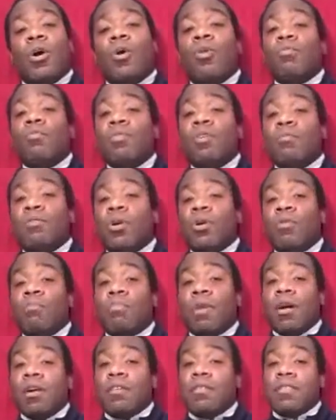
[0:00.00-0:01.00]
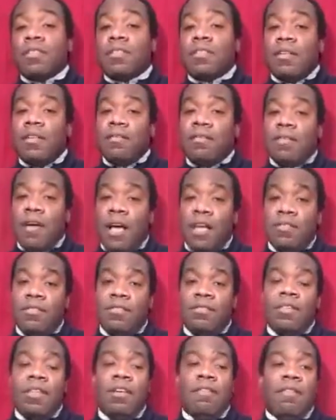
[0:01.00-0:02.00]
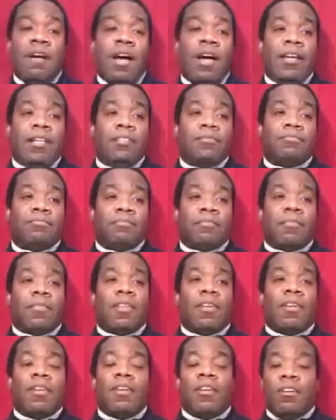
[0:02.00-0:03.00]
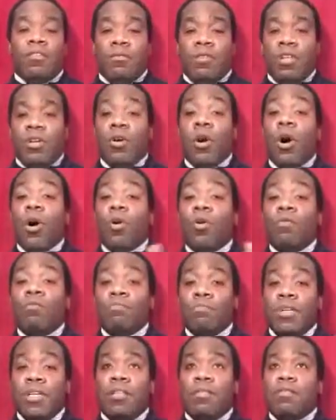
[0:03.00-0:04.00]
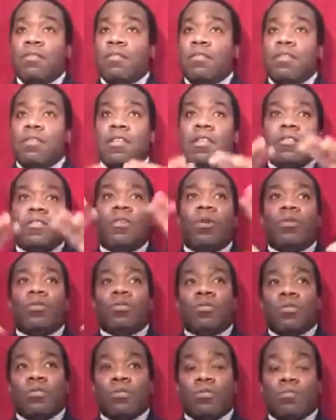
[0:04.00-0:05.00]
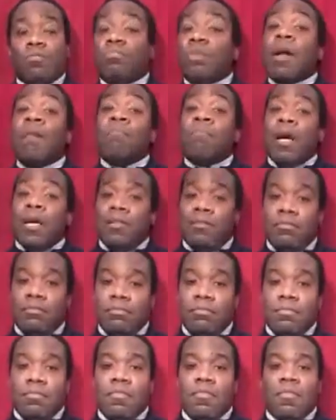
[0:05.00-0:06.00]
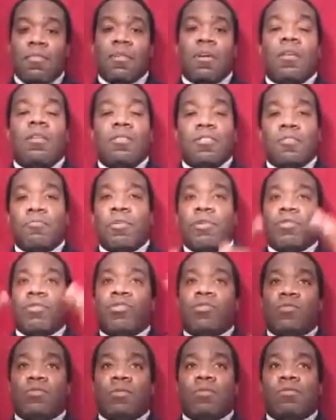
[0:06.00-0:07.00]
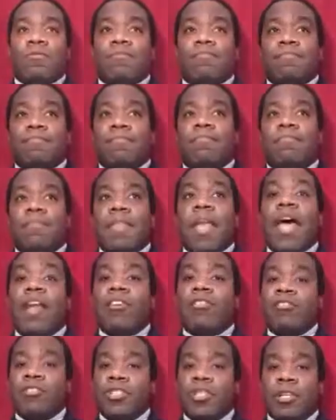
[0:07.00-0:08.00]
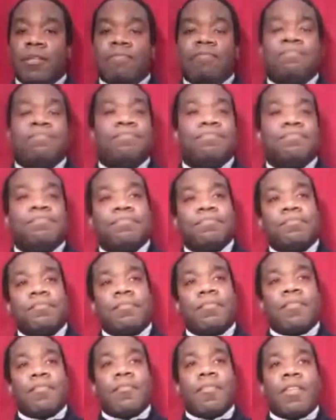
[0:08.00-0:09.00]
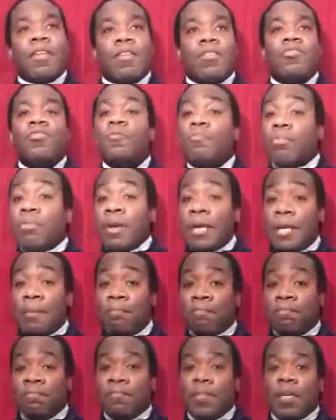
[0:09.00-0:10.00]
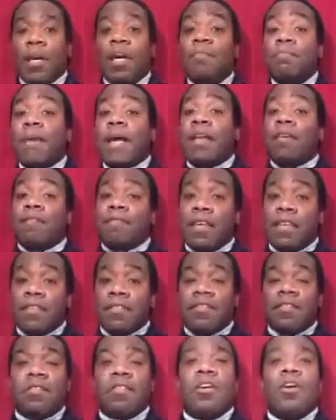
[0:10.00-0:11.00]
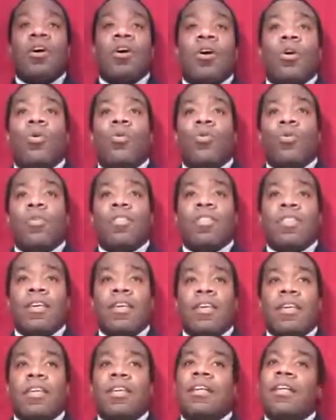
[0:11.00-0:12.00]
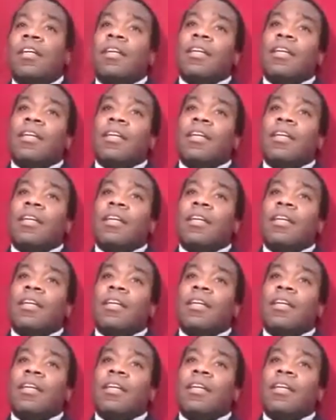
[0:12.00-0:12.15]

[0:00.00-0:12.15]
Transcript: Om Namo Bhagavate Vasudevaya. We know Om means the total Brahman, all spiritual energy, supreme, unmanifested, or the